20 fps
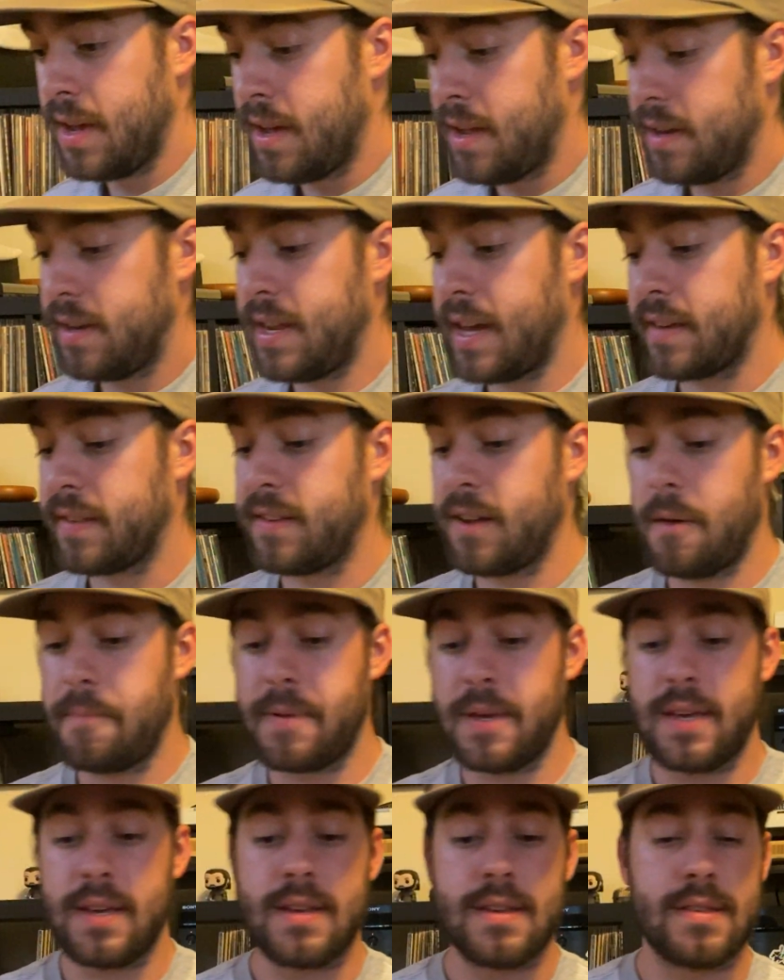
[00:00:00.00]
Next up
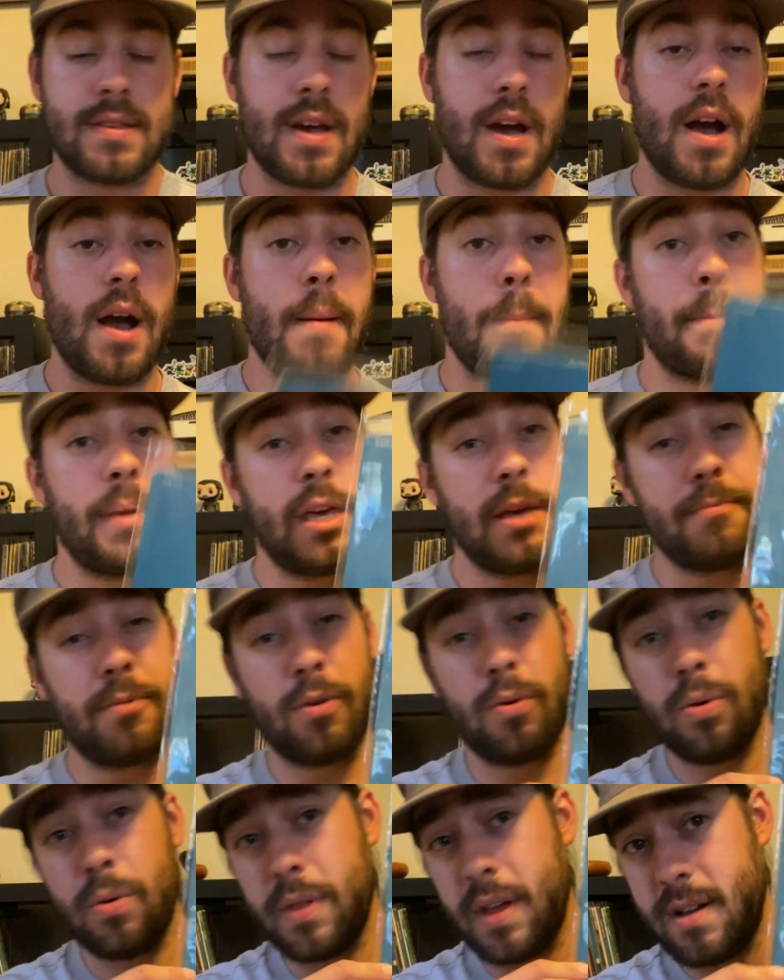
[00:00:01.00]
is People
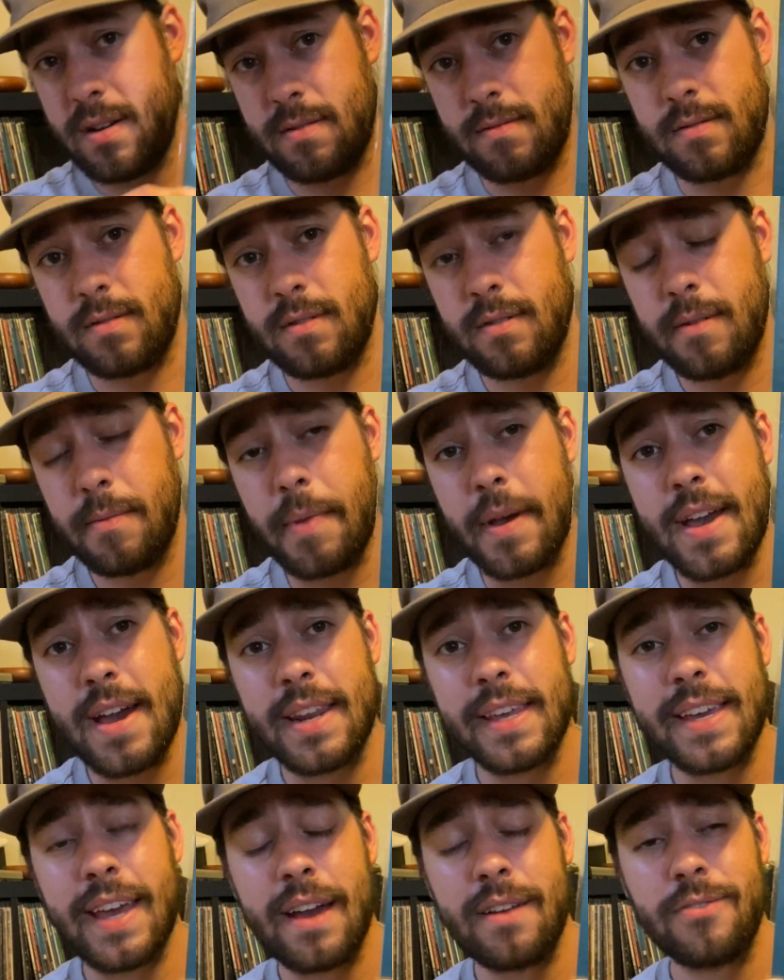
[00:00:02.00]
Hold On by Eddie
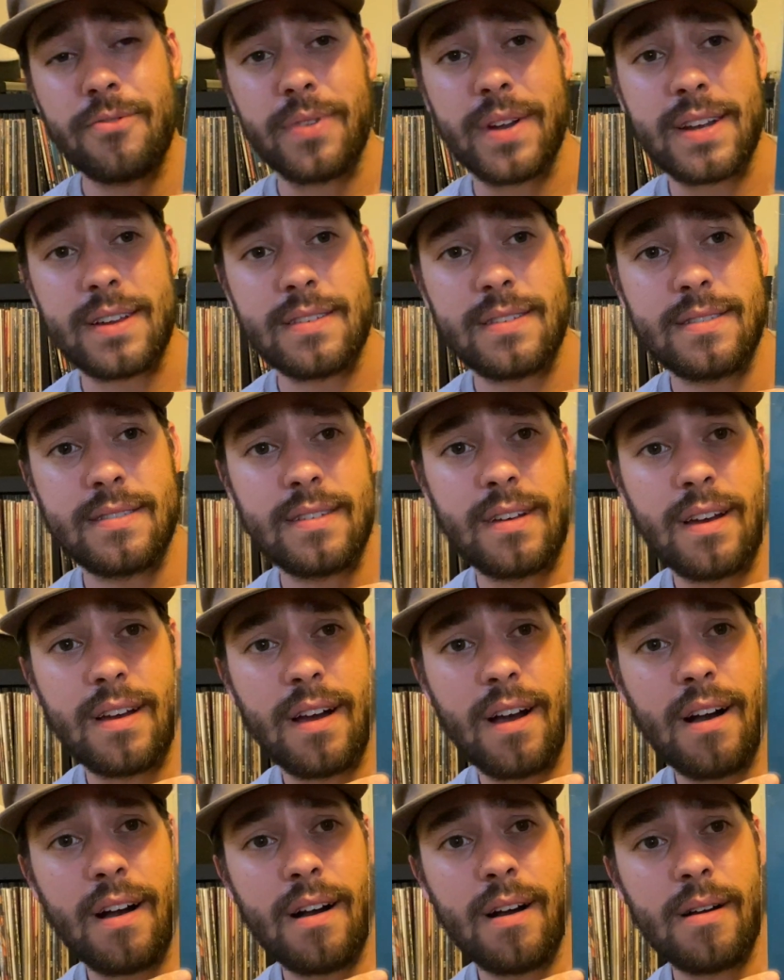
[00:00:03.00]
Kendricks.
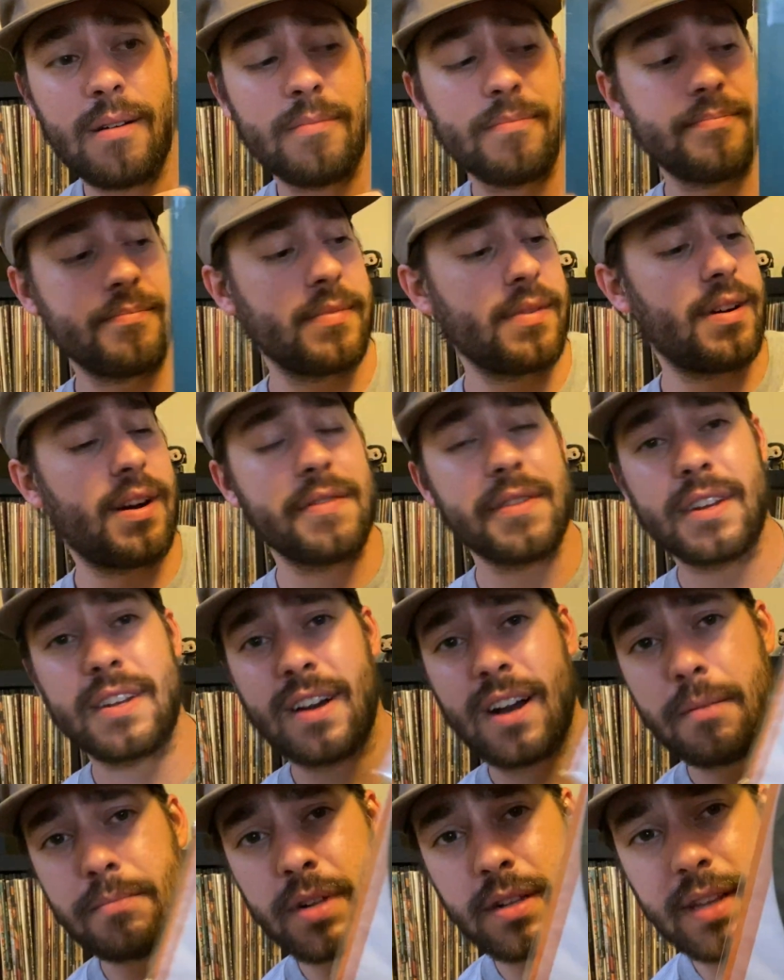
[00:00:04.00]
On the
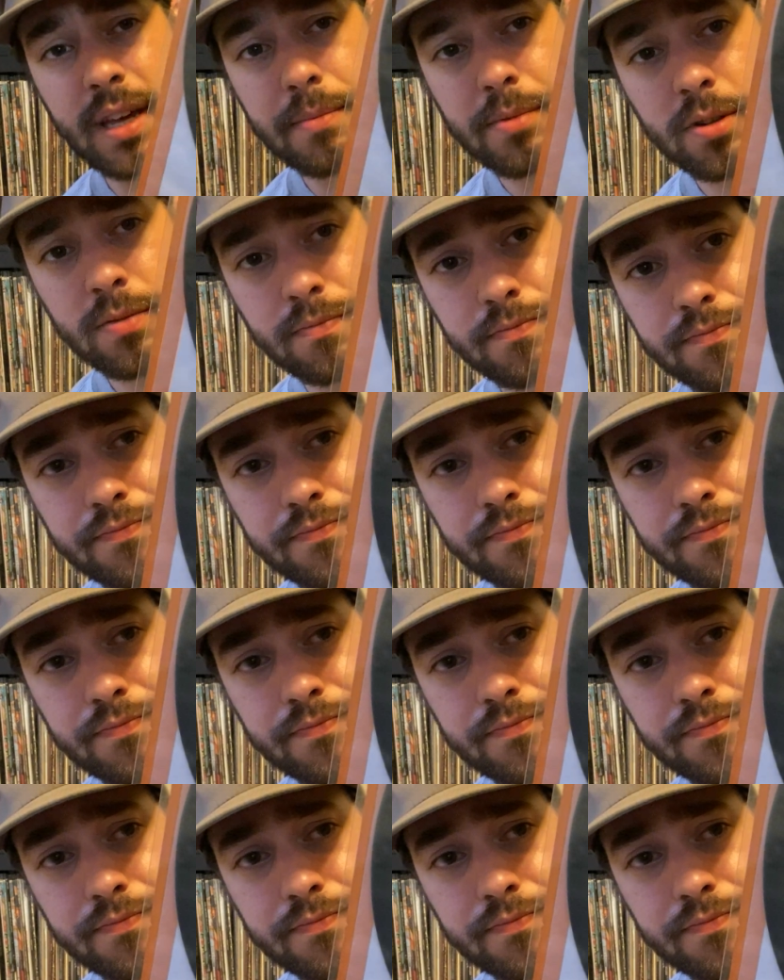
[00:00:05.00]
Tomo label.